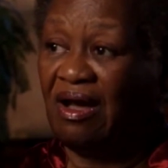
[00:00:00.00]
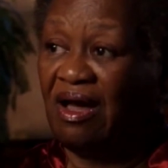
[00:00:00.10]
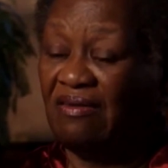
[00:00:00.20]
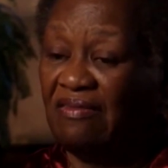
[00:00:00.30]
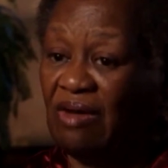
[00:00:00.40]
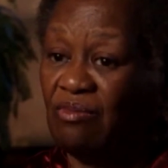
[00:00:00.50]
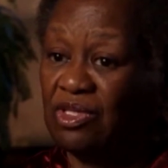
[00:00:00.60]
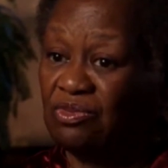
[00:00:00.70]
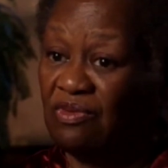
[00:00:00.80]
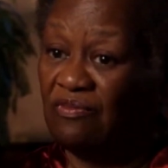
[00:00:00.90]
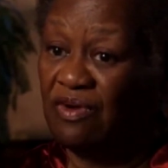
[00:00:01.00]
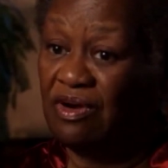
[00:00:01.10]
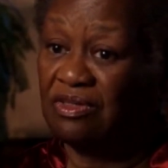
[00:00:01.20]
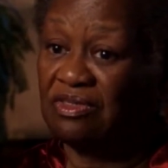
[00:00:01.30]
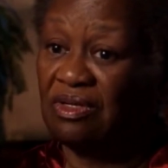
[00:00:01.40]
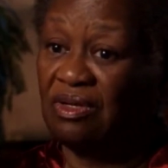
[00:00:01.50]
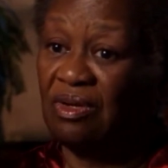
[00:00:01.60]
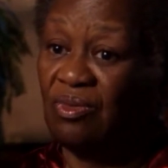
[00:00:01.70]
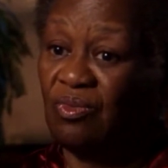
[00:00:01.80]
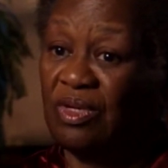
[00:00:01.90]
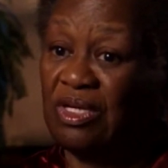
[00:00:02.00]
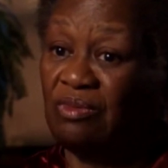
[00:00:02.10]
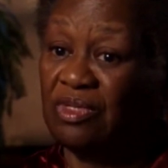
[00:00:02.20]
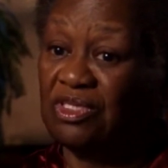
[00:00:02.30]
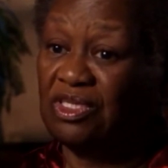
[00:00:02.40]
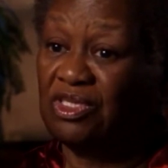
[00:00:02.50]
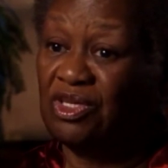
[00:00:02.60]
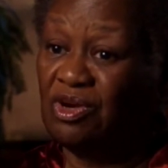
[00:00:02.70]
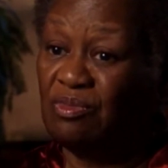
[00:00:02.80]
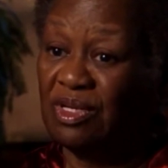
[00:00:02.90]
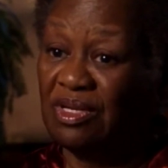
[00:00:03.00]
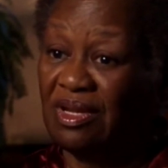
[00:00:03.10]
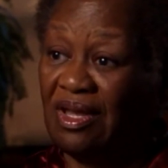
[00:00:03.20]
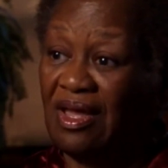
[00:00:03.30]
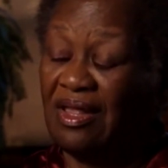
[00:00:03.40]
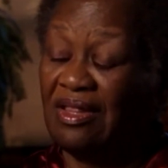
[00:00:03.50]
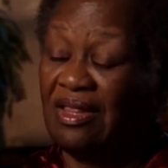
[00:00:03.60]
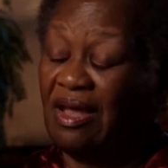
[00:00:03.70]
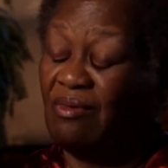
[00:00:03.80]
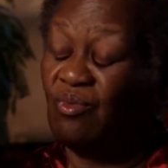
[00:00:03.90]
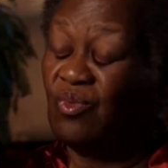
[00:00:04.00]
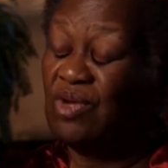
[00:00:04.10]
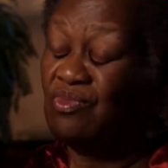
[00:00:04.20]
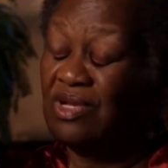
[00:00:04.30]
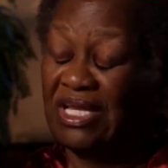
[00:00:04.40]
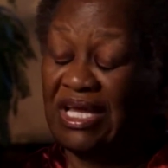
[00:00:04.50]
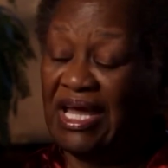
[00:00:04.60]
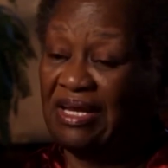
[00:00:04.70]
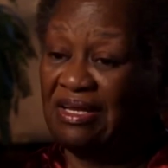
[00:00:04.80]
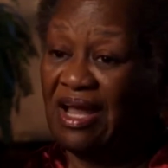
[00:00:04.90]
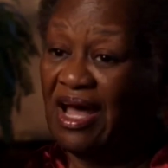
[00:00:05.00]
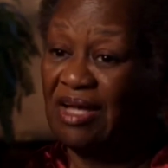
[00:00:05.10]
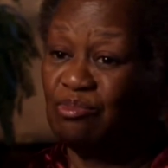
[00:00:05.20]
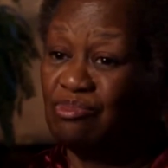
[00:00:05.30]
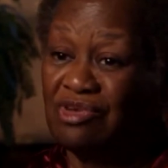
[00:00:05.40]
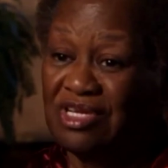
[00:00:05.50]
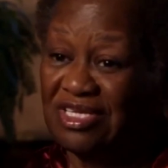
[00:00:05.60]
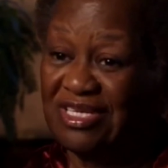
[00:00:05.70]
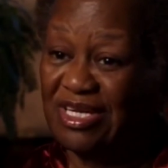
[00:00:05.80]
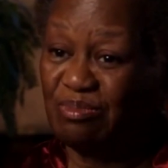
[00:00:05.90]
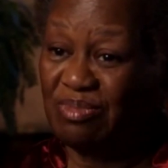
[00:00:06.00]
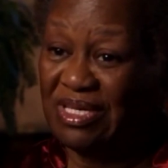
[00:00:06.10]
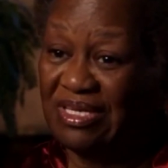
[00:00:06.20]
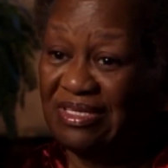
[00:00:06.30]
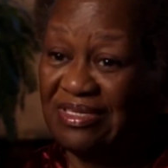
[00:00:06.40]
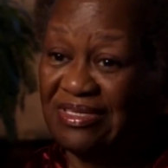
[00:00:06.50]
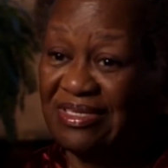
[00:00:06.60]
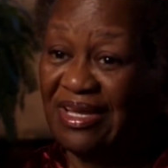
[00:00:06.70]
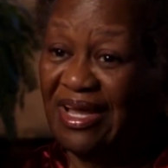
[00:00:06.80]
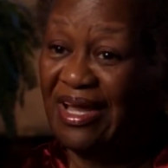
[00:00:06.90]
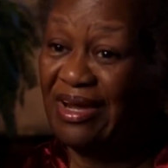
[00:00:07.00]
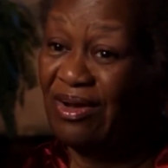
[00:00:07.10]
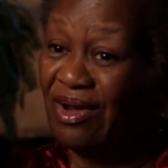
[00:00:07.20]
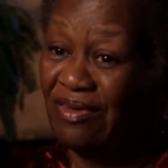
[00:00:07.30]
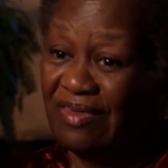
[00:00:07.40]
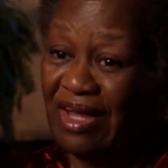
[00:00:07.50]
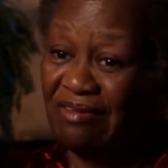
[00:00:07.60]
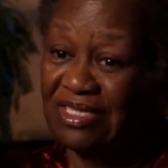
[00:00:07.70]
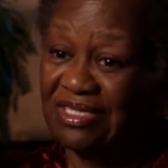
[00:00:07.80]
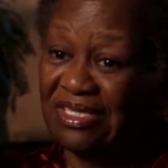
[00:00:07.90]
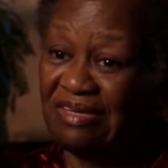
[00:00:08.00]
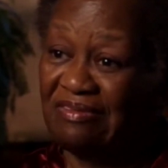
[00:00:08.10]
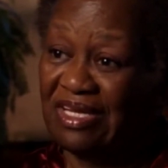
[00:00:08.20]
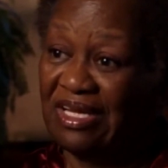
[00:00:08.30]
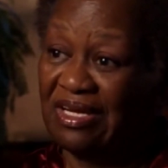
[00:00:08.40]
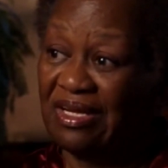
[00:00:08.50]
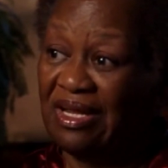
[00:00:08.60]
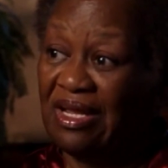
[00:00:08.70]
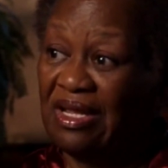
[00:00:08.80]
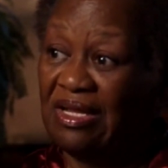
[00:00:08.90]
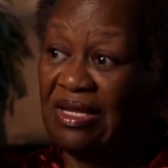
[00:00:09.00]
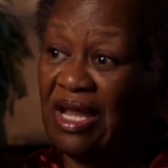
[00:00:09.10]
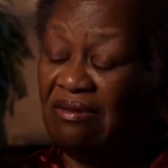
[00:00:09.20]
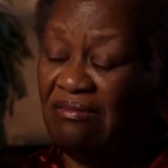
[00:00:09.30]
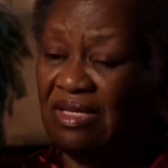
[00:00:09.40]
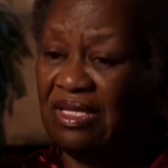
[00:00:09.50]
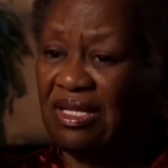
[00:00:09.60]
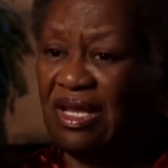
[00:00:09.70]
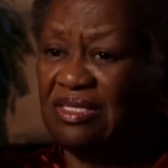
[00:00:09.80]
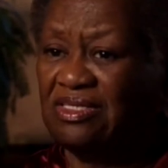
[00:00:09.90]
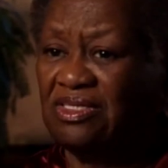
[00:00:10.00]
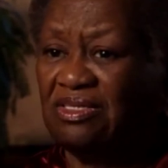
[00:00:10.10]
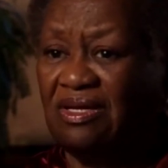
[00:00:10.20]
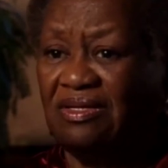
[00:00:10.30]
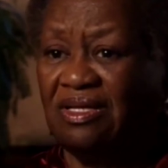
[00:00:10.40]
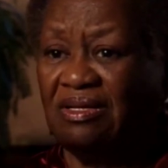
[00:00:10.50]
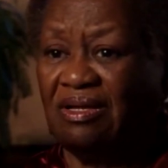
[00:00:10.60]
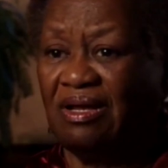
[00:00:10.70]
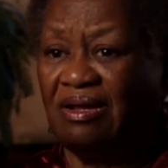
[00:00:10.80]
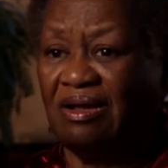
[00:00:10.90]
all of that was reversed when it was determined that we really had not breached any peace. And all of that was alleviated. Not only that, did you know that